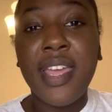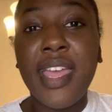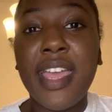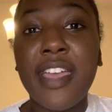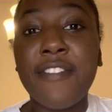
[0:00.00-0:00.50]

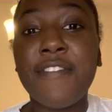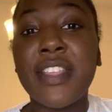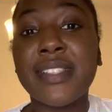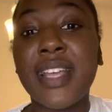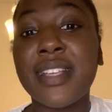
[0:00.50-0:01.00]
if
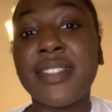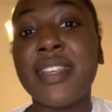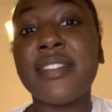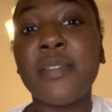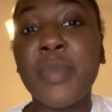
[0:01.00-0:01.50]
this test
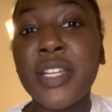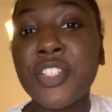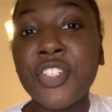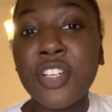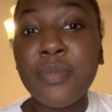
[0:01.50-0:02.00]
is
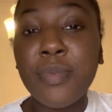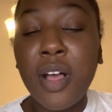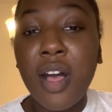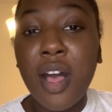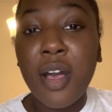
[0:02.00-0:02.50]
administered
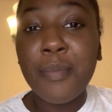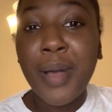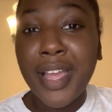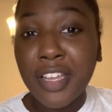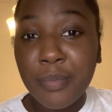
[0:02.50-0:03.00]

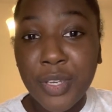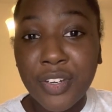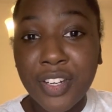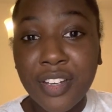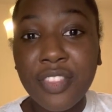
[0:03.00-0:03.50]
by a
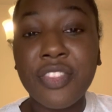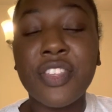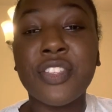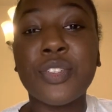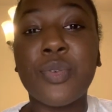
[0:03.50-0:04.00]
computer,
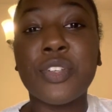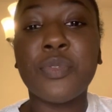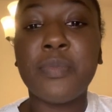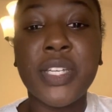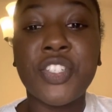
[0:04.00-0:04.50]
the scores
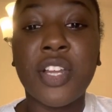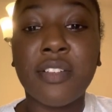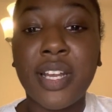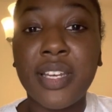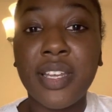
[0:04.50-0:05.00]
would be
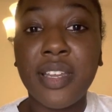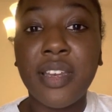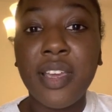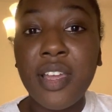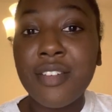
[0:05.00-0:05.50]

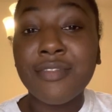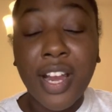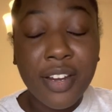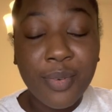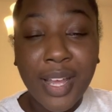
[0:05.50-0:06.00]
generated
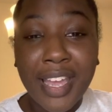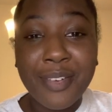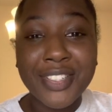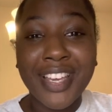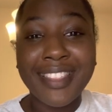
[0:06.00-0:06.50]
right away,
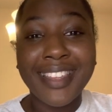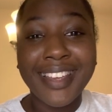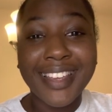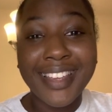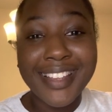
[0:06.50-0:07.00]
which I
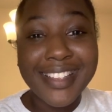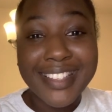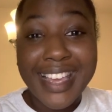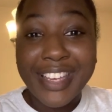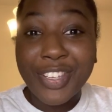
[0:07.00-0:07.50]
think
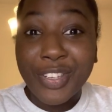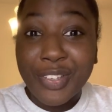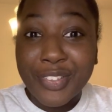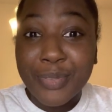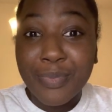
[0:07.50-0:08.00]
is a
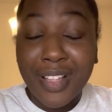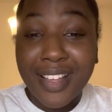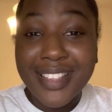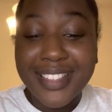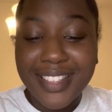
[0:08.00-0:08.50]
huge
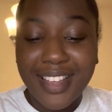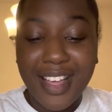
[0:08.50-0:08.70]
plus.